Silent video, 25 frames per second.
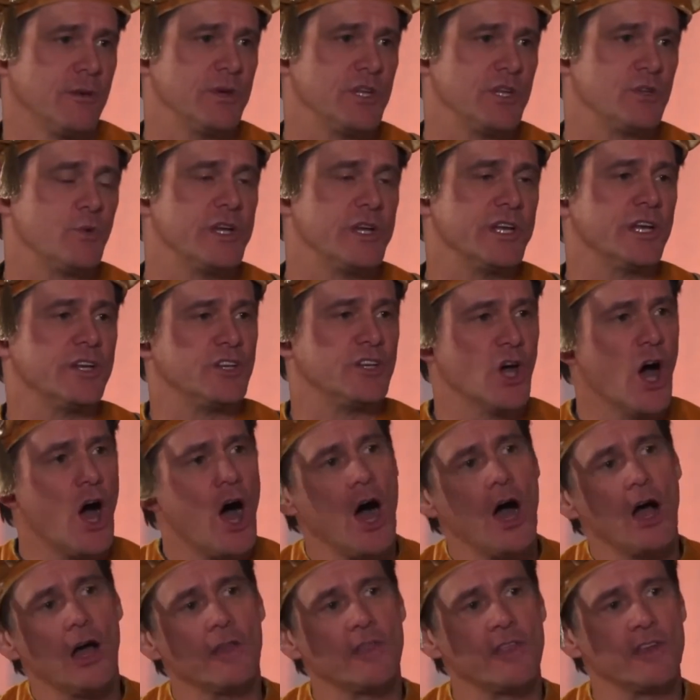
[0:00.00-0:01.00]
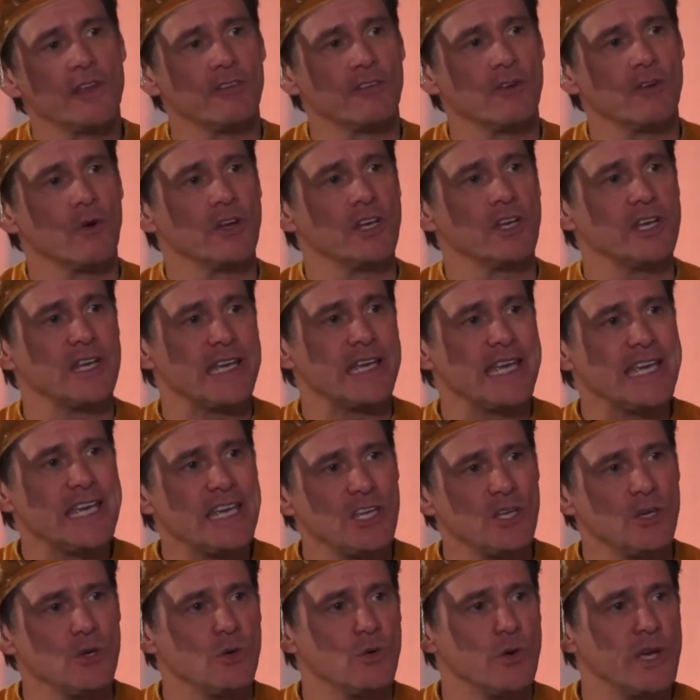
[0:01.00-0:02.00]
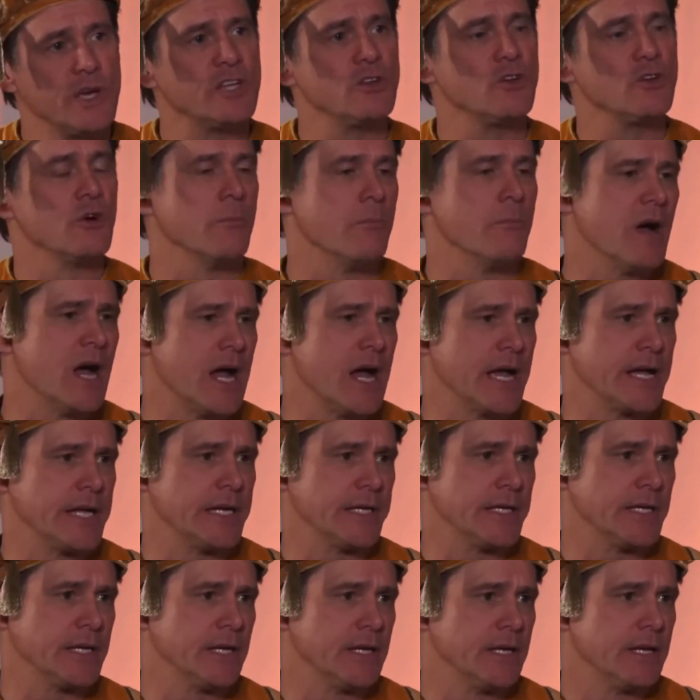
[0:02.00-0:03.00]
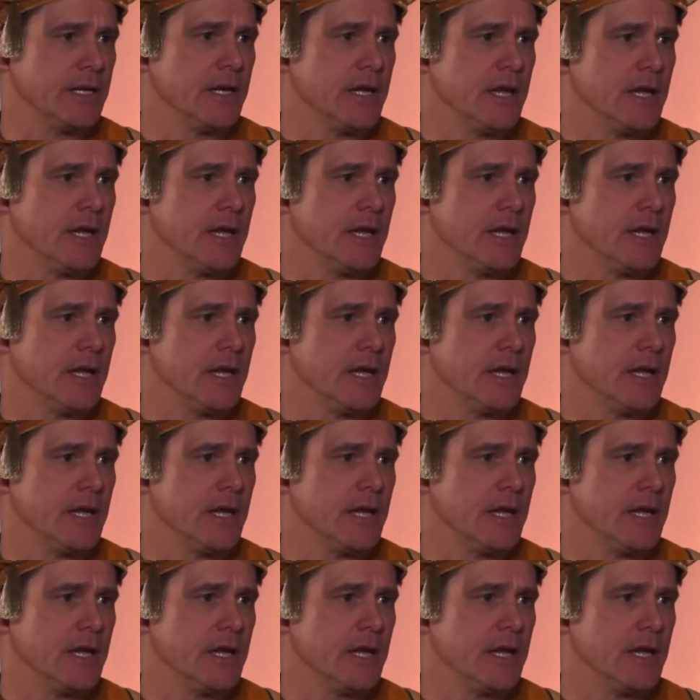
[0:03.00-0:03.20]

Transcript: between a dog that is going to eat you in your mind